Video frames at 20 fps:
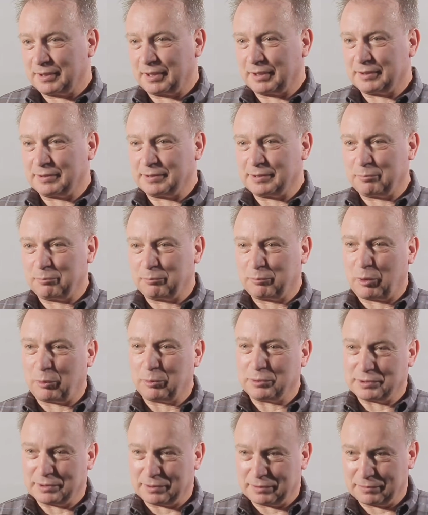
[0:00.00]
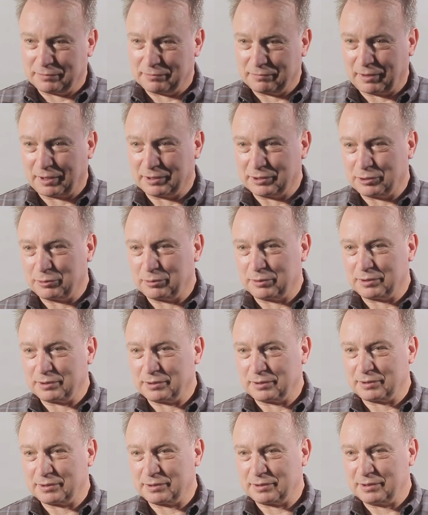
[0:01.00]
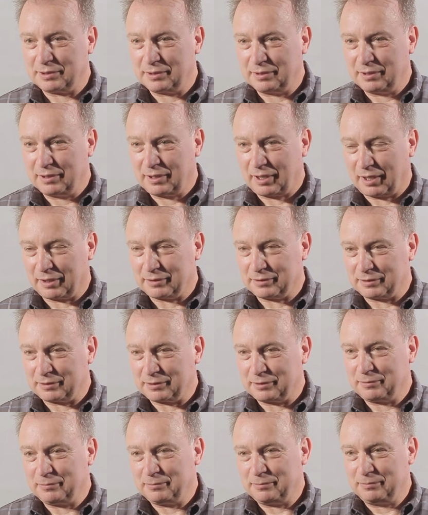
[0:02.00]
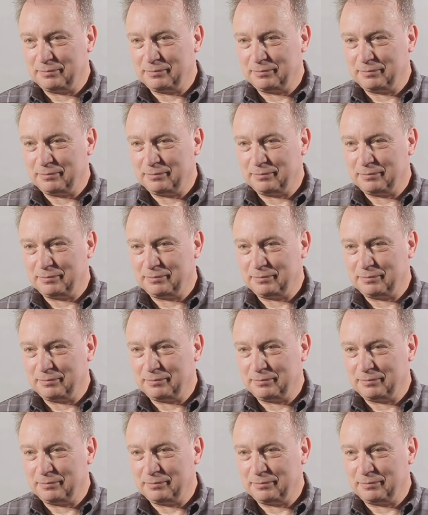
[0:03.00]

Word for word: that's imposing font choices on it.